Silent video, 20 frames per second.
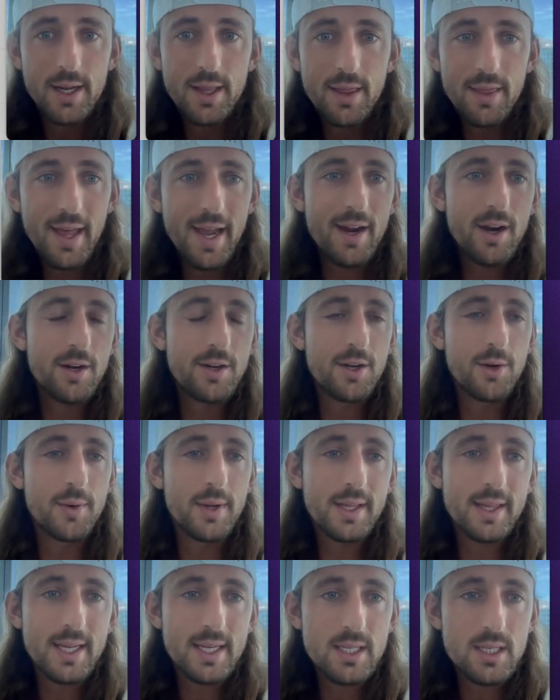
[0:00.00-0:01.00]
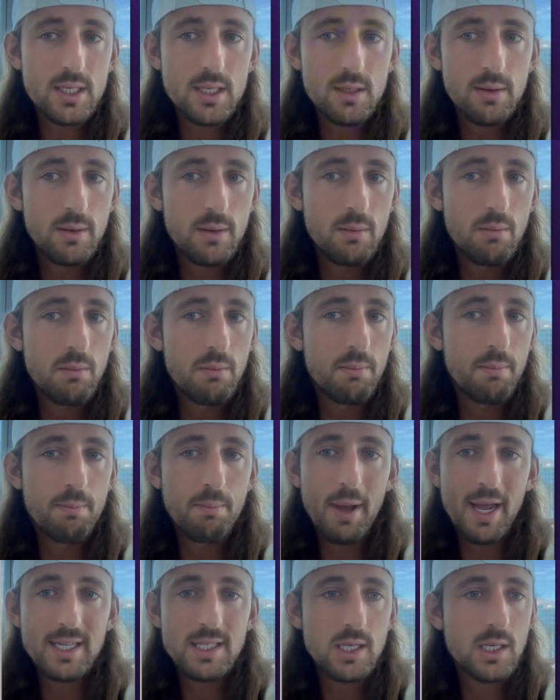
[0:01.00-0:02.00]
They are doing this
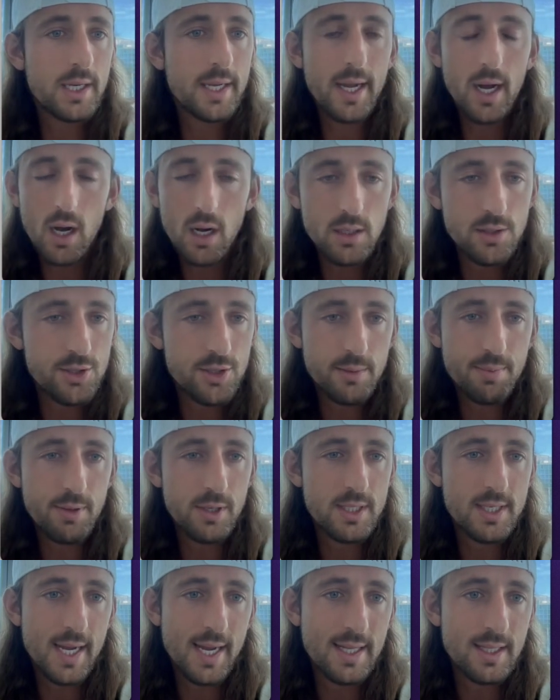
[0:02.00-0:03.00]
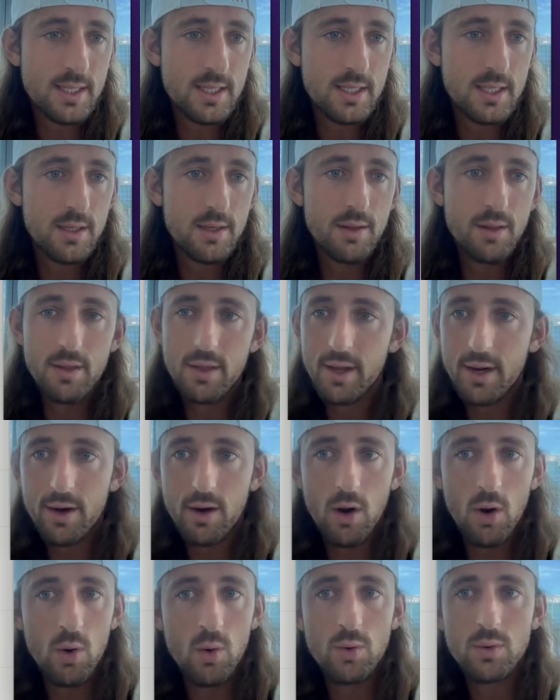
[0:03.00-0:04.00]
basically 100%
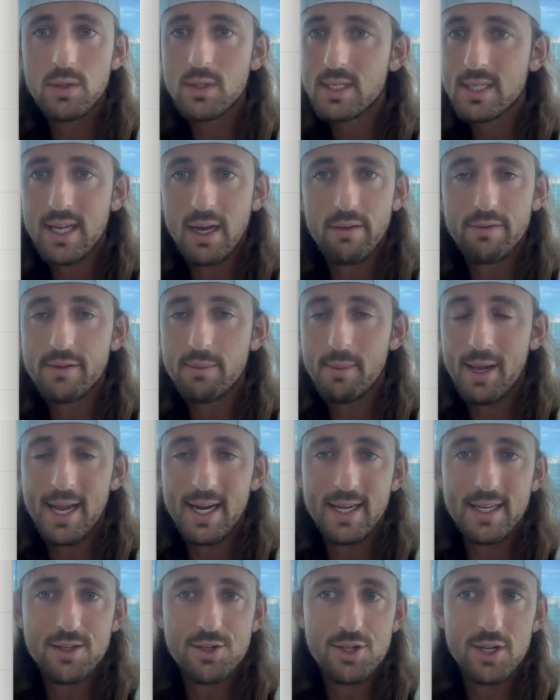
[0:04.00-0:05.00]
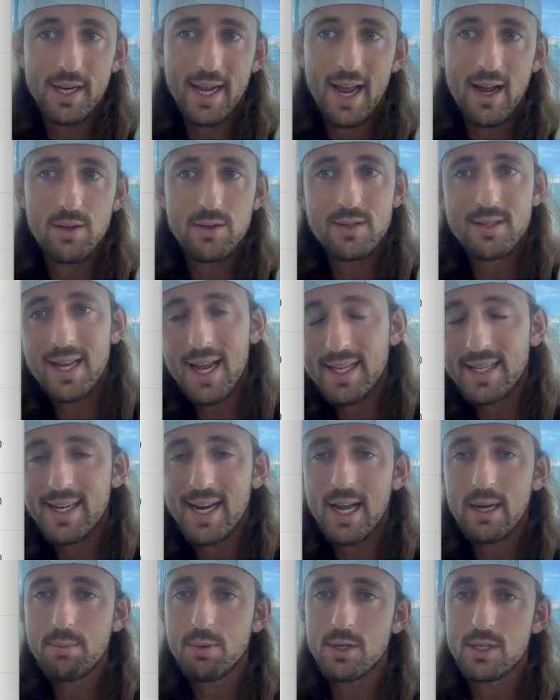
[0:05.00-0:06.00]
their own self-managed accounts,
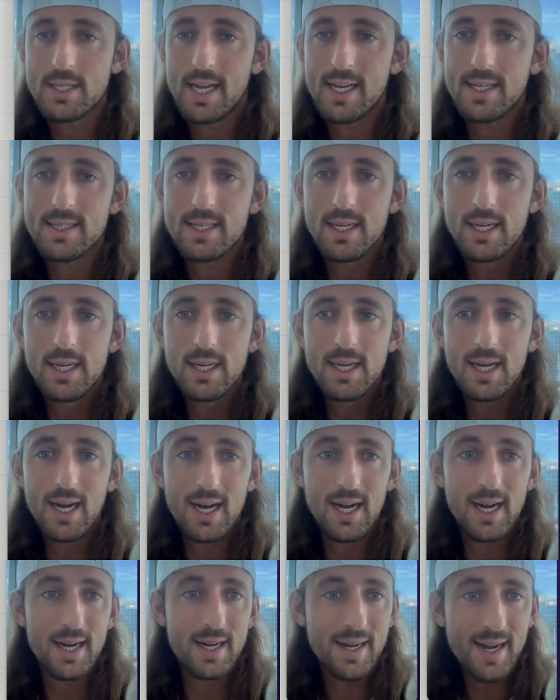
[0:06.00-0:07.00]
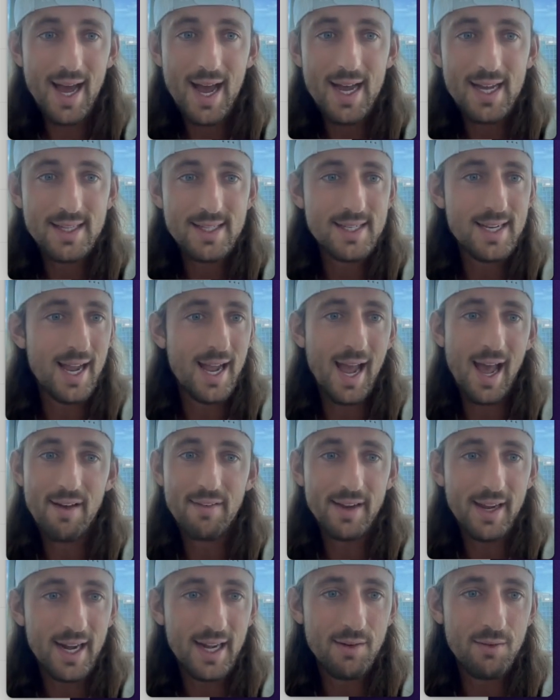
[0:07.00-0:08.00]
99%, not
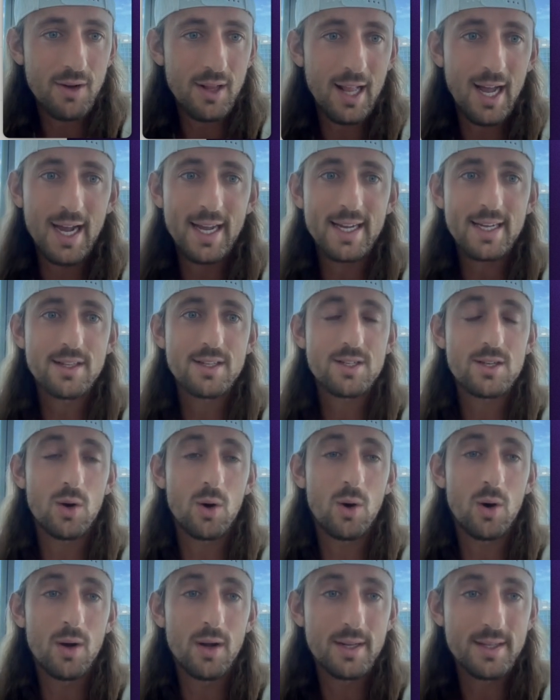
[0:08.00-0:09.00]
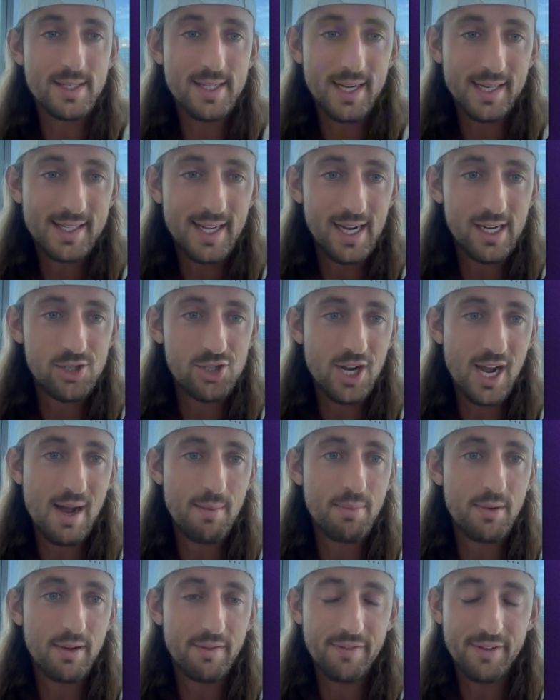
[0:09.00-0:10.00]
having any reliance on TikTok
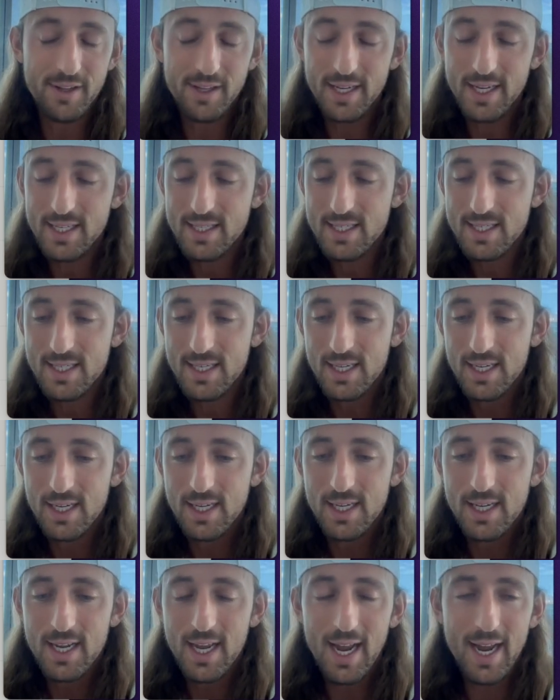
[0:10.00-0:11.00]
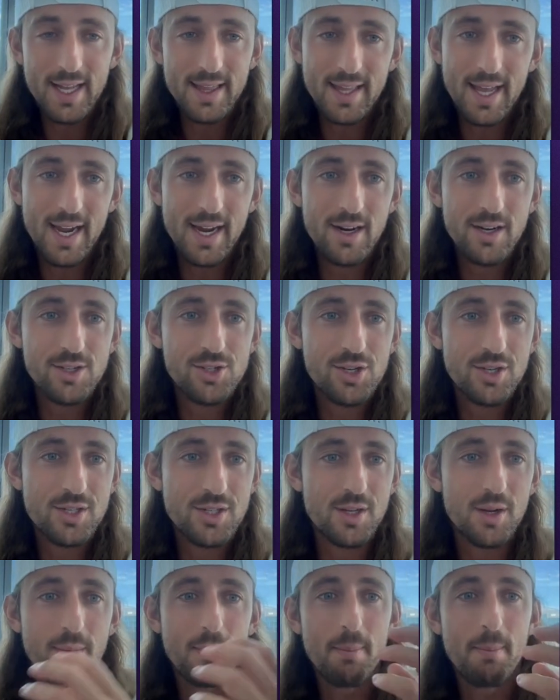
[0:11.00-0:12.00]
Shop affiliates. And they are
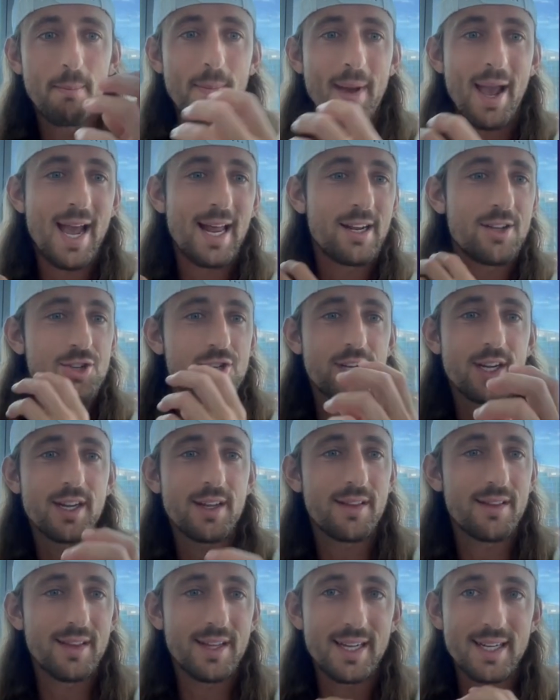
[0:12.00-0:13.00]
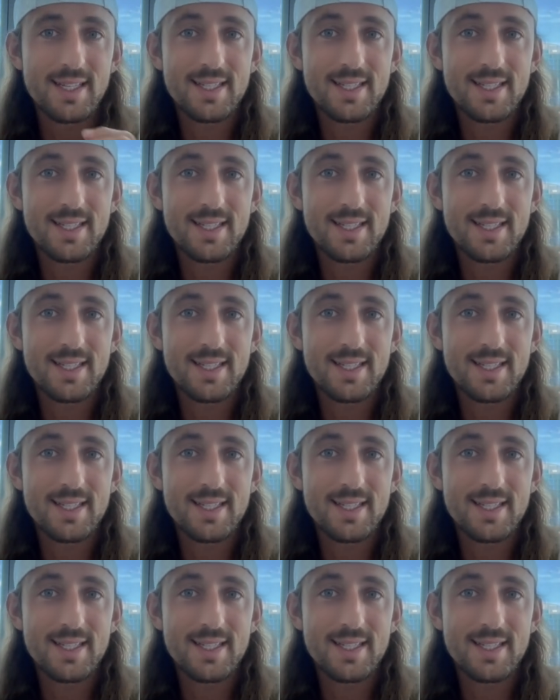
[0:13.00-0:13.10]
just managing the